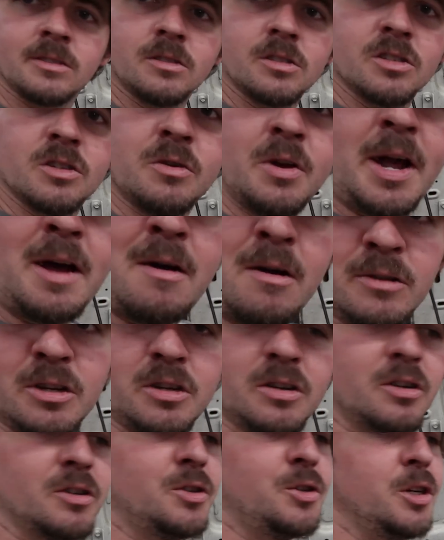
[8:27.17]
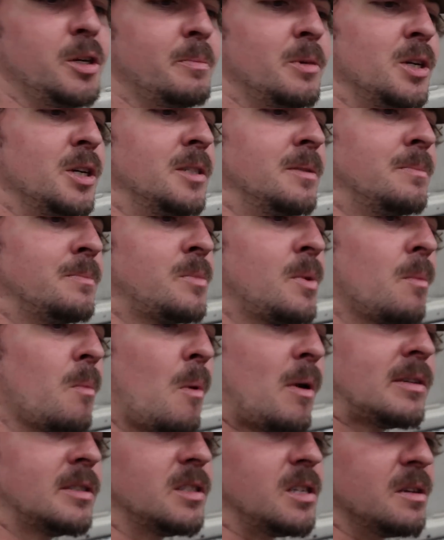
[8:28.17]
So now on the distributor,
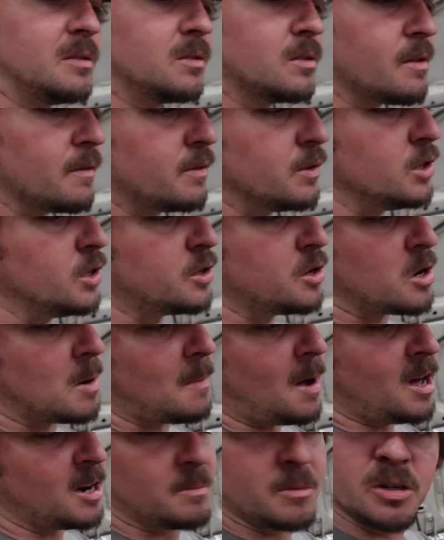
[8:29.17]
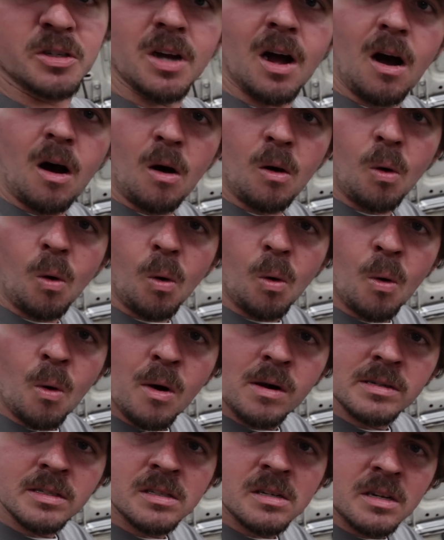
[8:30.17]
if you look on the bottom, there's a hole.
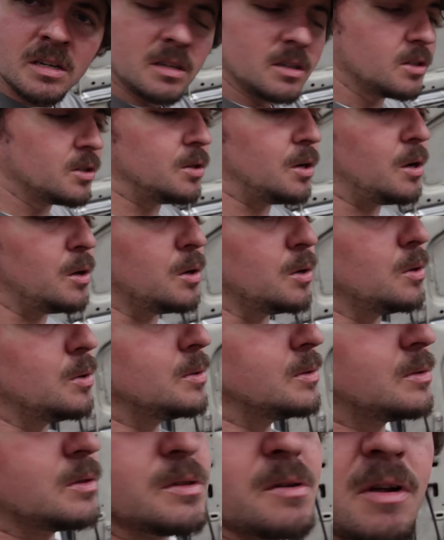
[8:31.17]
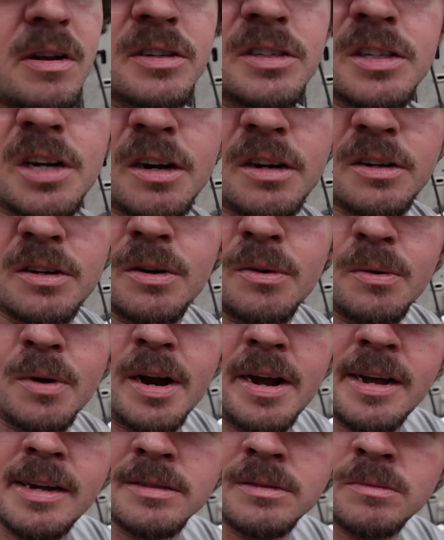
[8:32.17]
So turn it
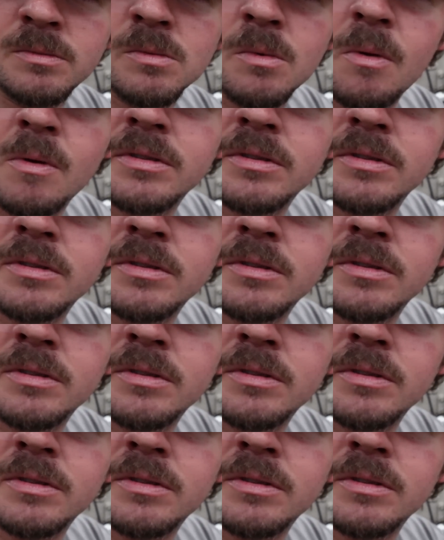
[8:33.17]
around.